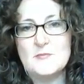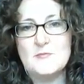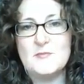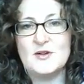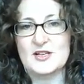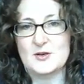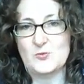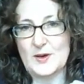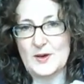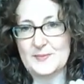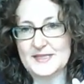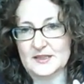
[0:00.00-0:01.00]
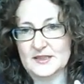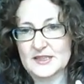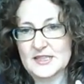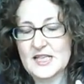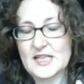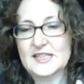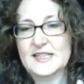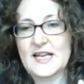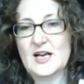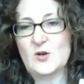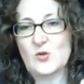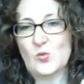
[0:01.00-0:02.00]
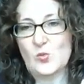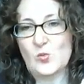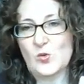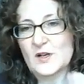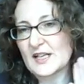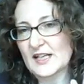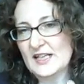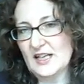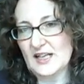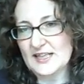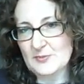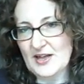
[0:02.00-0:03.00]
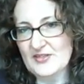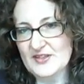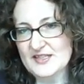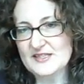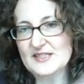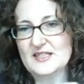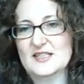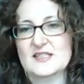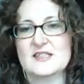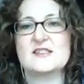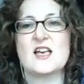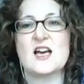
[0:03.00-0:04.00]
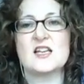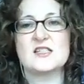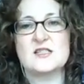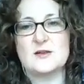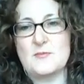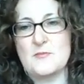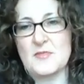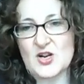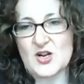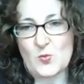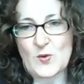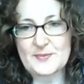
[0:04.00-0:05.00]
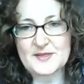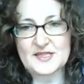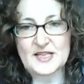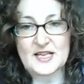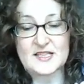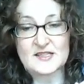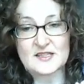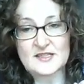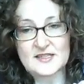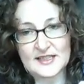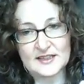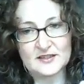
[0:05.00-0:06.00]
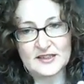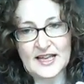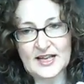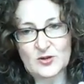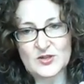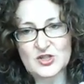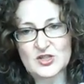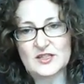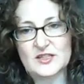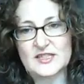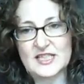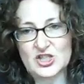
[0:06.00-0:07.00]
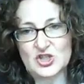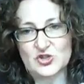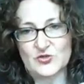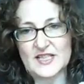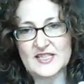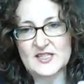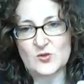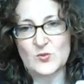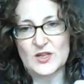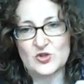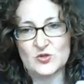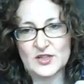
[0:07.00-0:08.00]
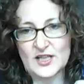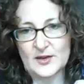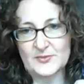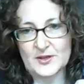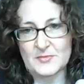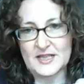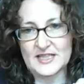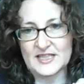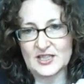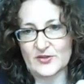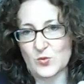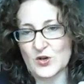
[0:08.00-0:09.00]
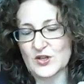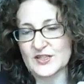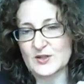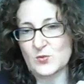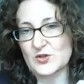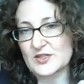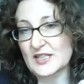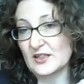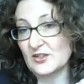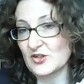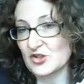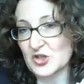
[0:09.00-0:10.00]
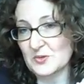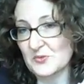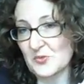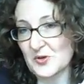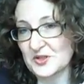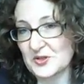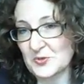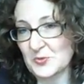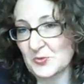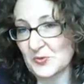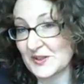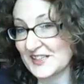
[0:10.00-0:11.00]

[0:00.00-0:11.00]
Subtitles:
Merriam-Webster. Now, what I like about this is that Merriam-Webster is a single language dictionary, so when you look up the meaning of a word, it won't tell you the German word at all.